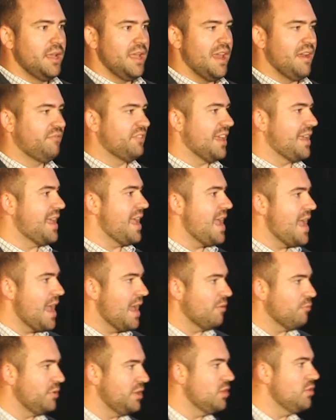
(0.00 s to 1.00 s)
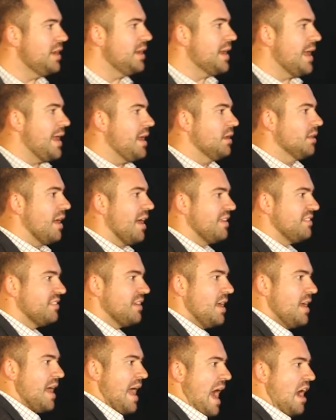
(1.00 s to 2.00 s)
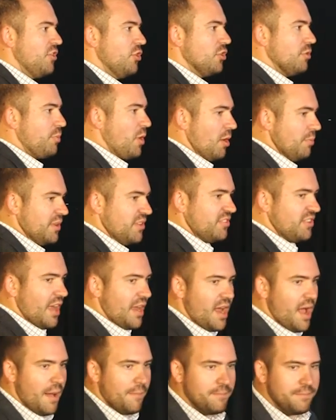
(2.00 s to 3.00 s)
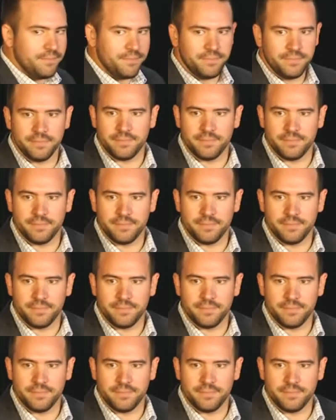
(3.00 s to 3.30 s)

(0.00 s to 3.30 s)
And if they can't, you need to analyze how your department's set up.